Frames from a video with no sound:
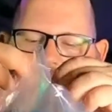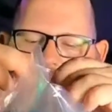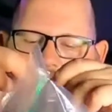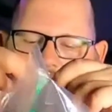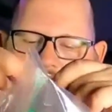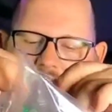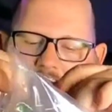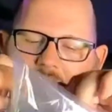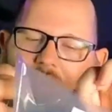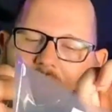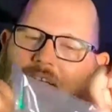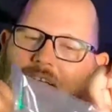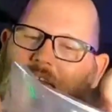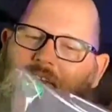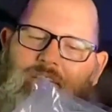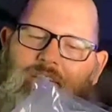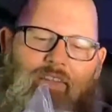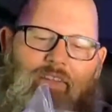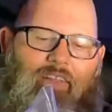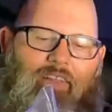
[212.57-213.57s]
yeah.
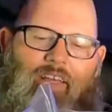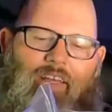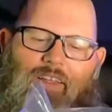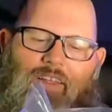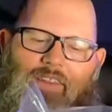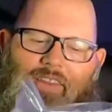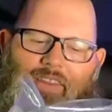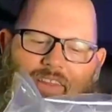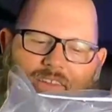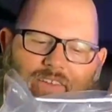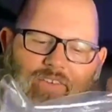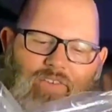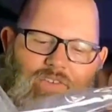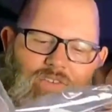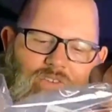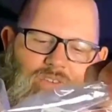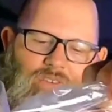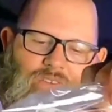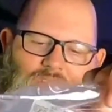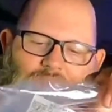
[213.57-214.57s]
This
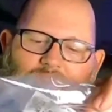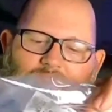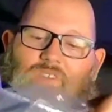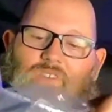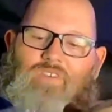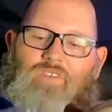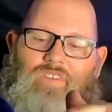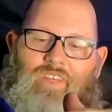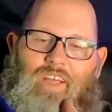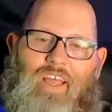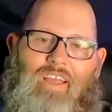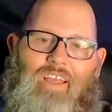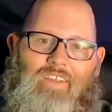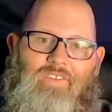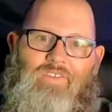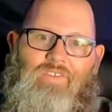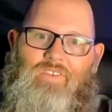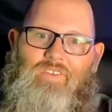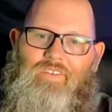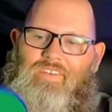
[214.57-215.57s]
is
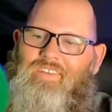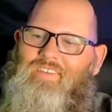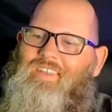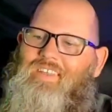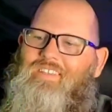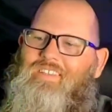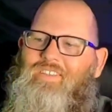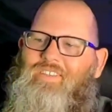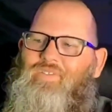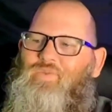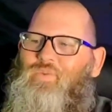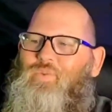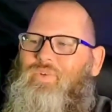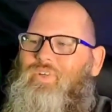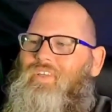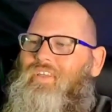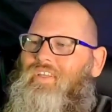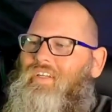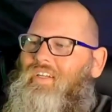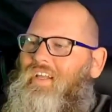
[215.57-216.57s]
nice. This is
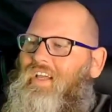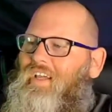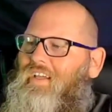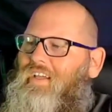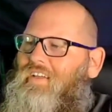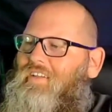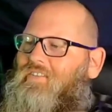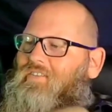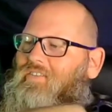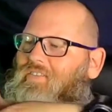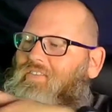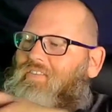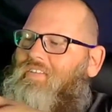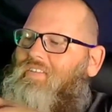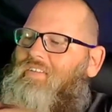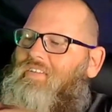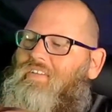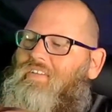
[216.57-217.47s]
really nice.